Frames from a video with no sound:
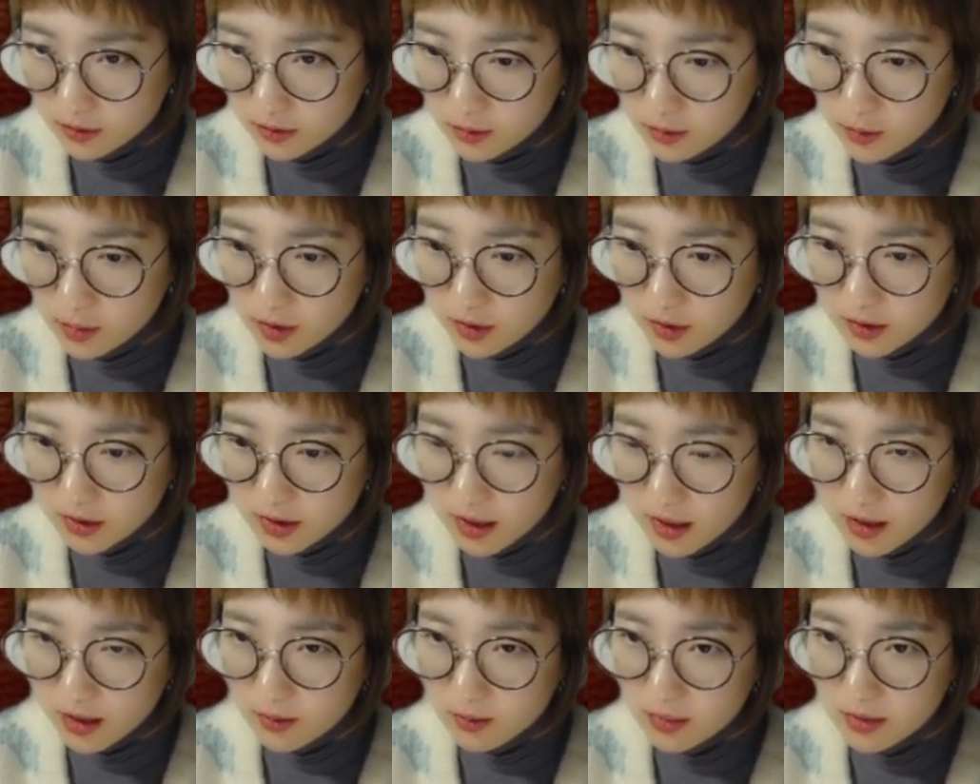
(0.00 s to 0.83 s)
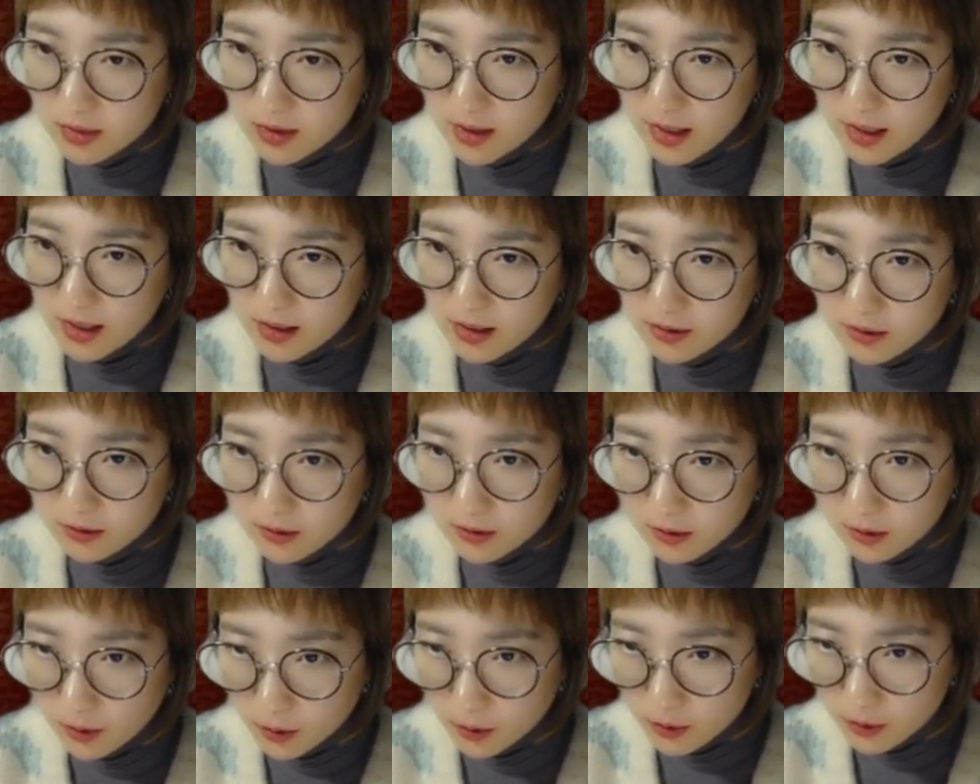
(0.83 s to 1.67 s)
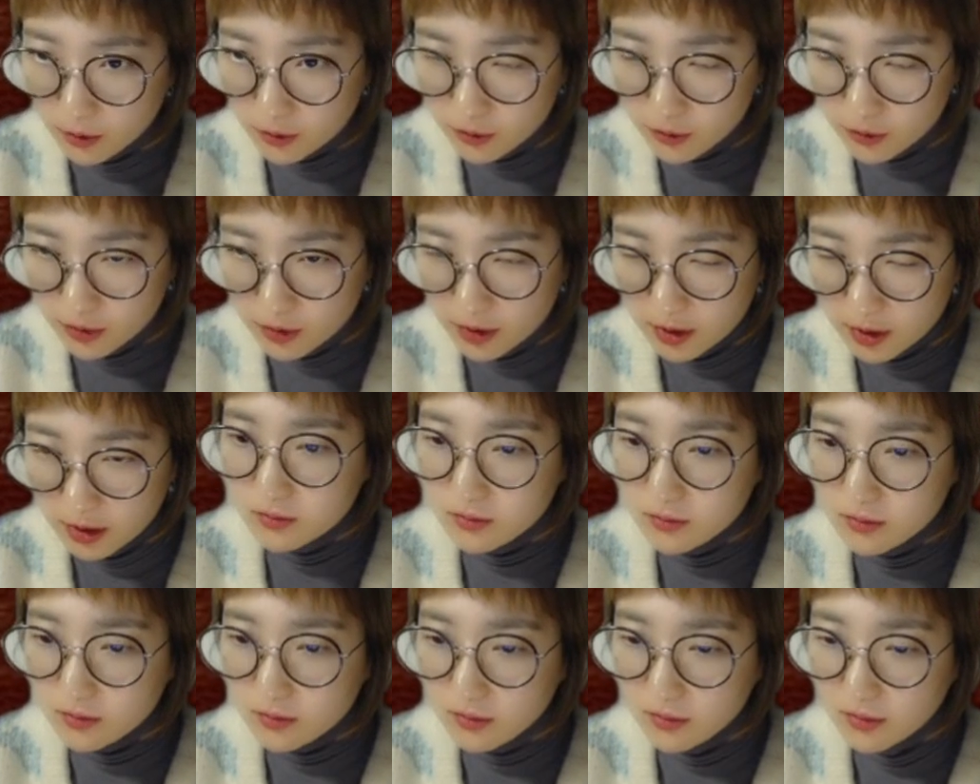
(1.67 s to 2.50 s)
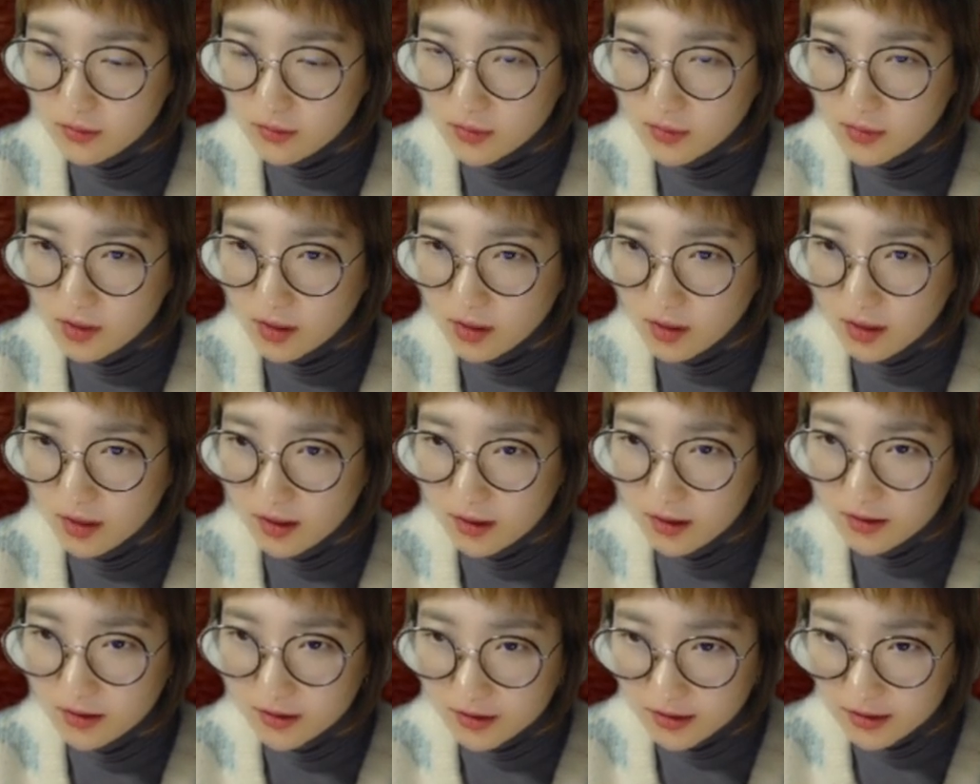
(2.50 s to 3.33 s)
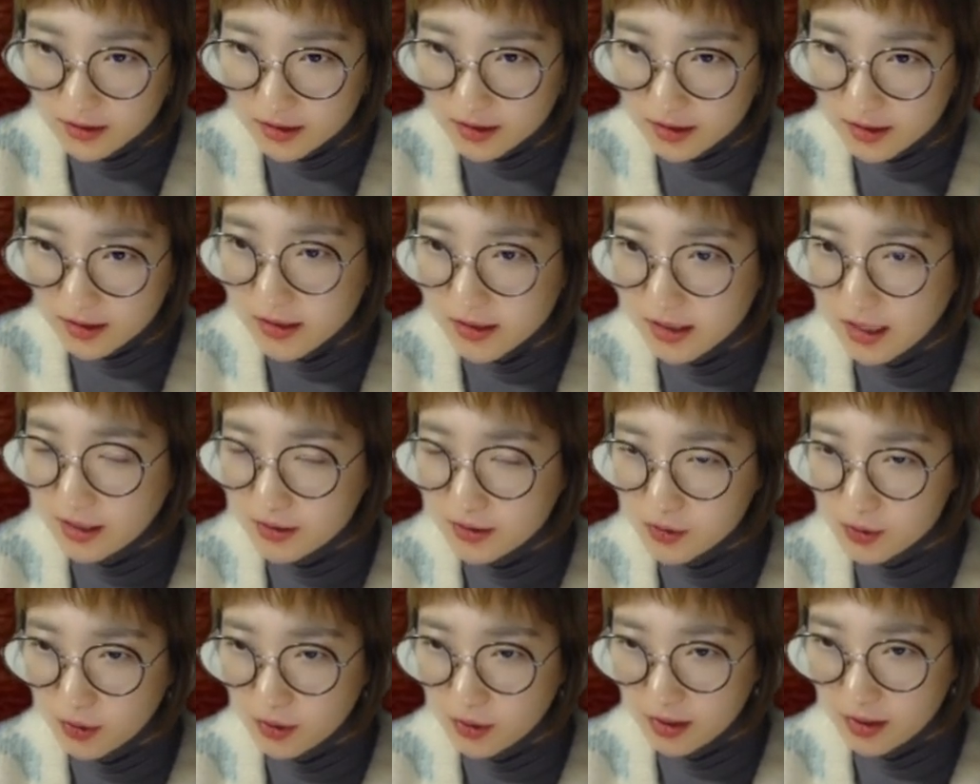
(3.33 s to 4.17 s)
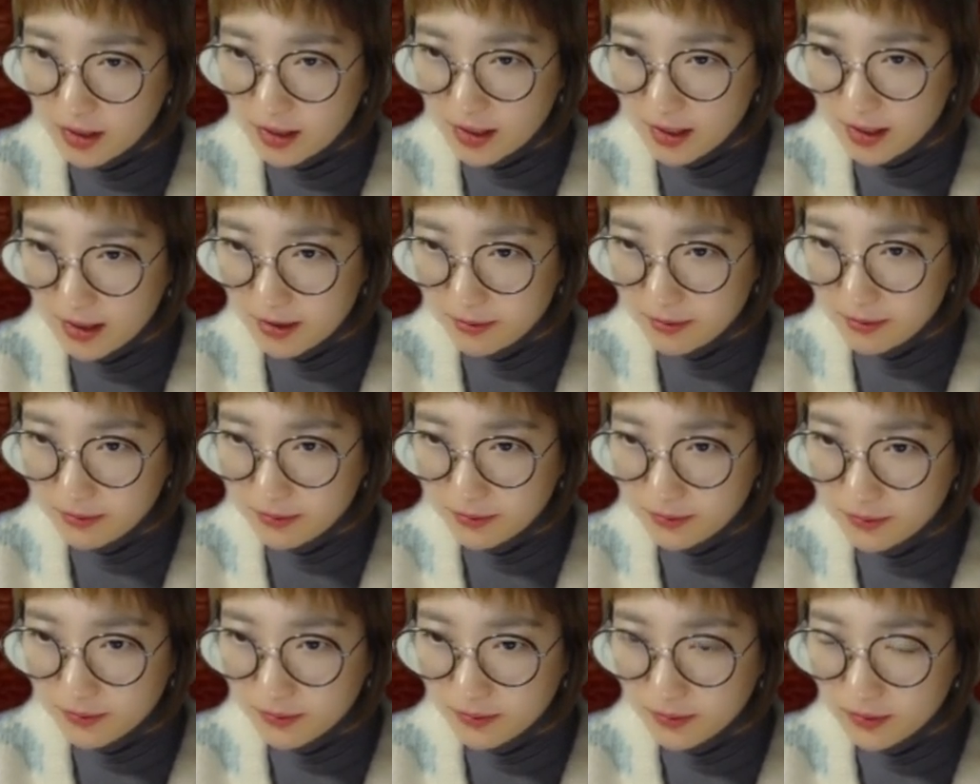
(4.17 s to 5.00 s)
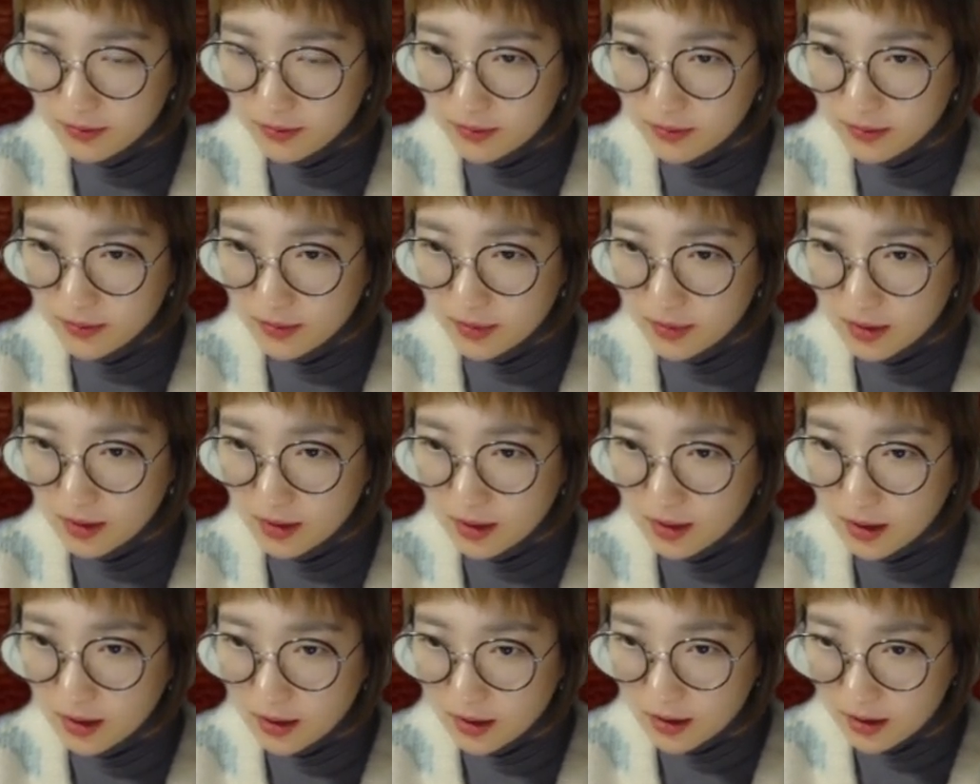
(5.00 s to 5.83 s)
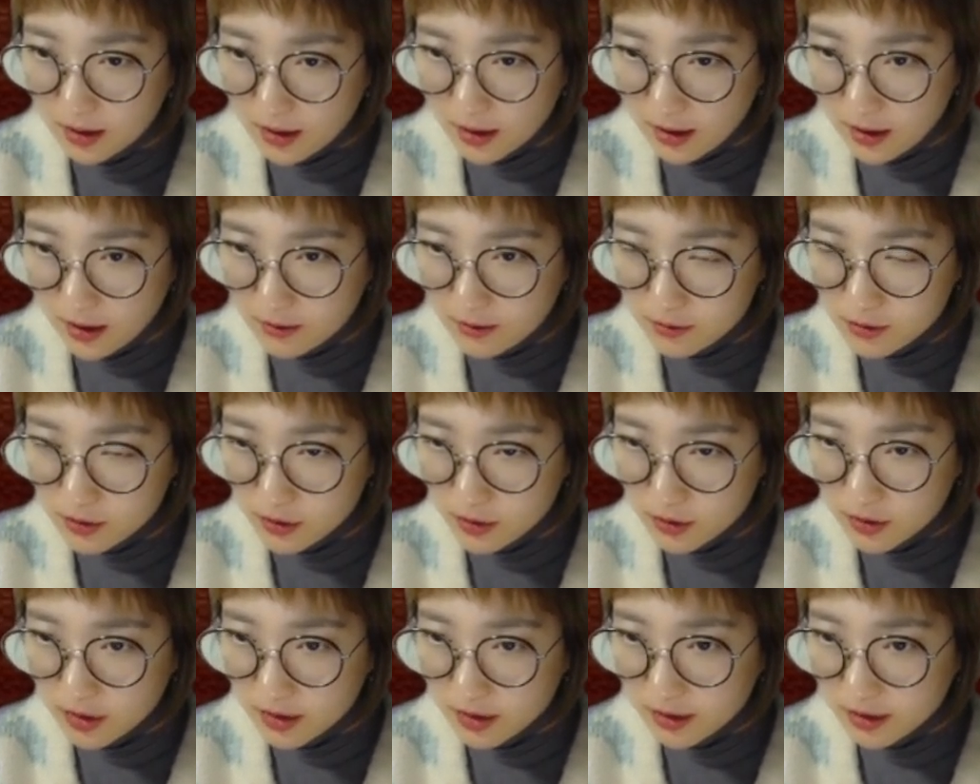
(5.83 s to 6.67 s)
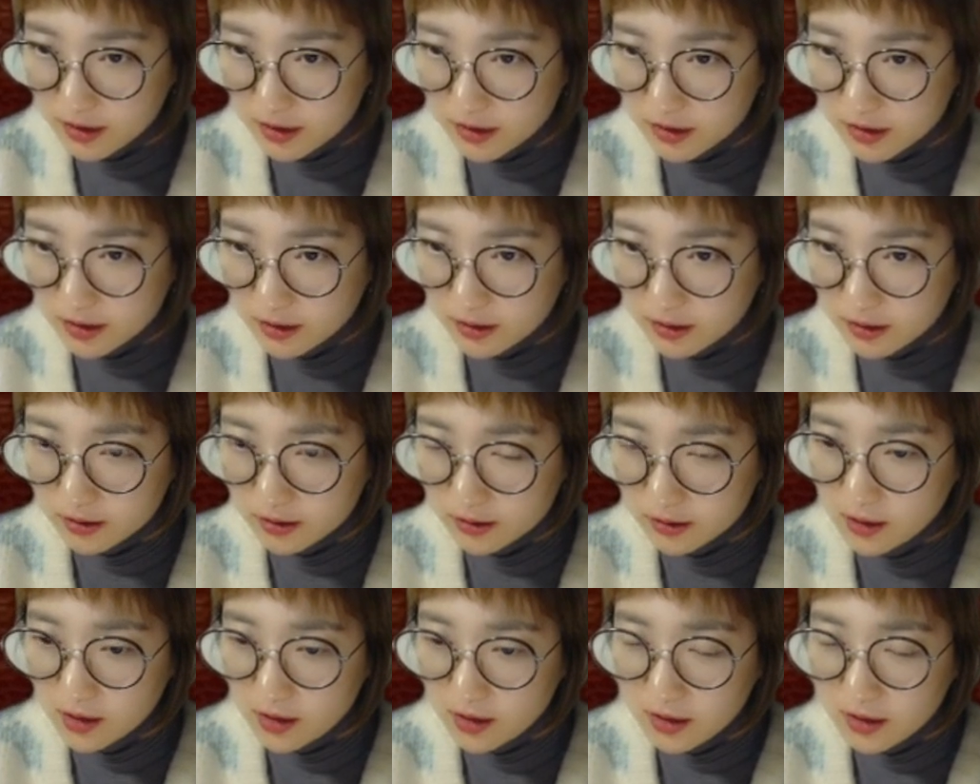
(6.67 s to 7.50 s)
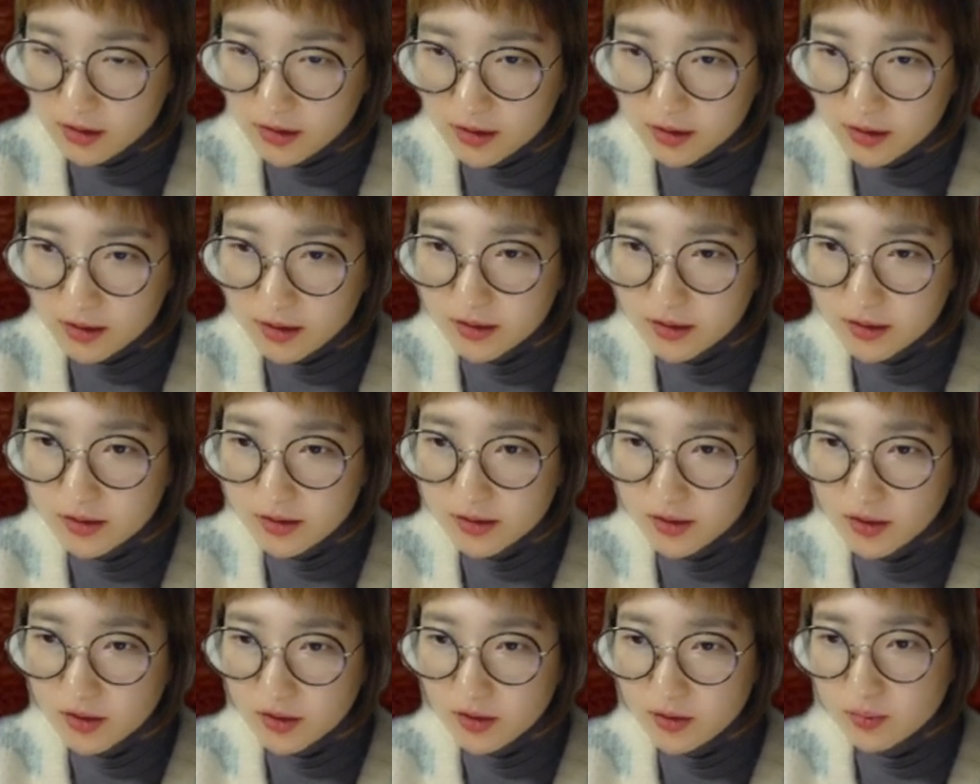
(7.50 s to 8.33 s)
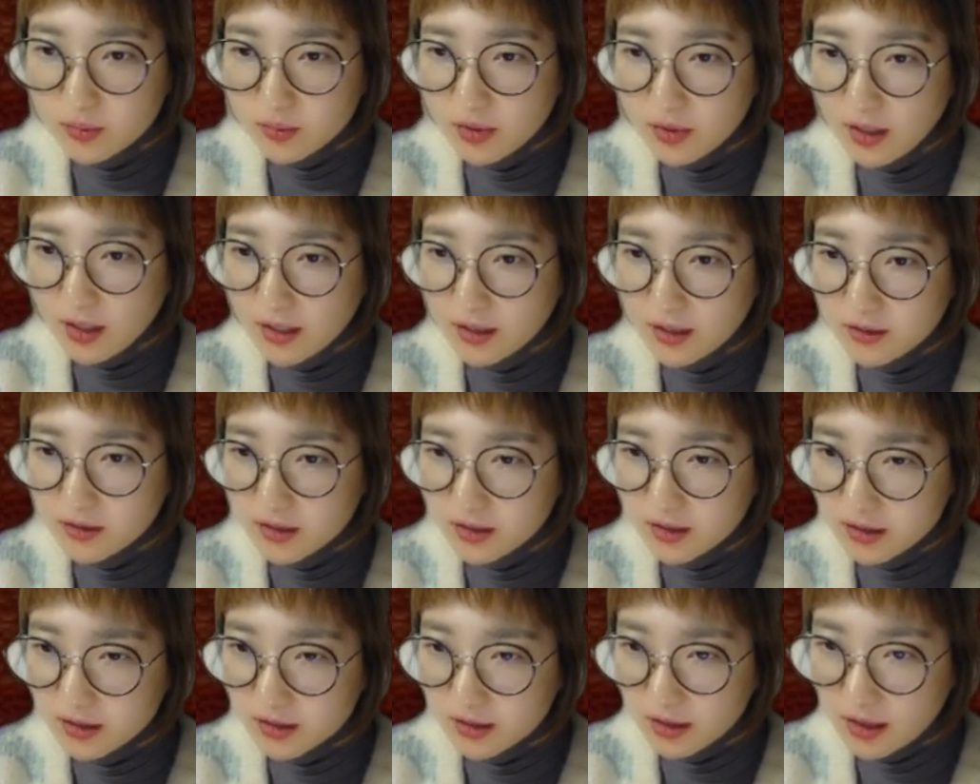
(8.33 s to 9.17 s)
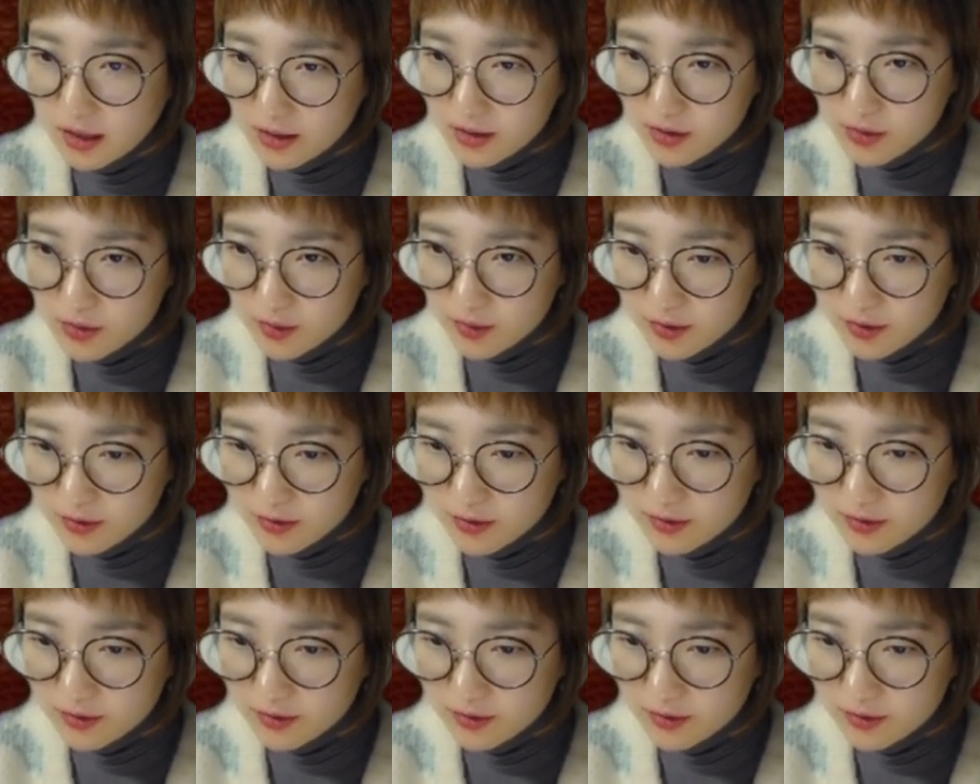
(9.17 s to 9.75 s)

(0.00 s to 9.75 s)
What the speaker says: Byun Sangil played low. And this is the actual game. After this, Shin Jinseo played this knight move.